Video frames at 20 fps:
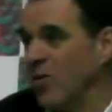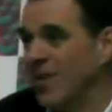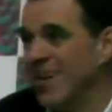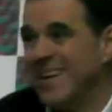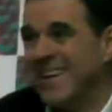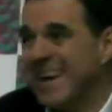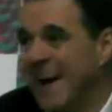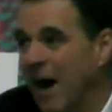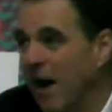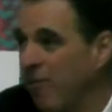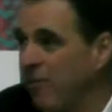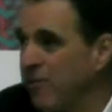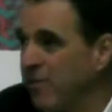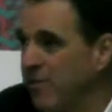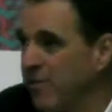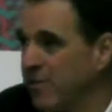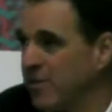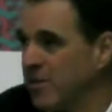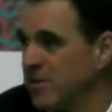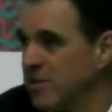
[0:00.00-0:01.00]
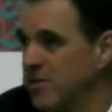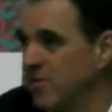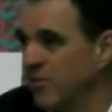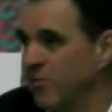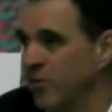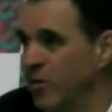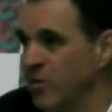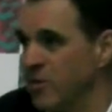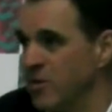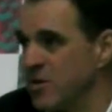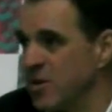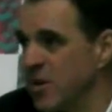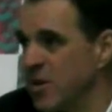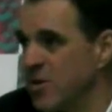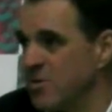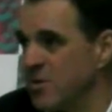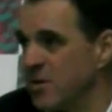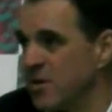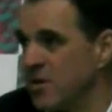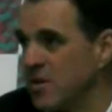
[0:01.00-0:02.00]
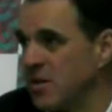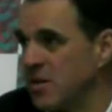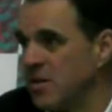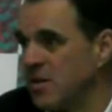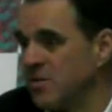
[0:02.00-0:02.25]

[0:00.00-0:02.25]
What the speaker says: enough to form a judgment.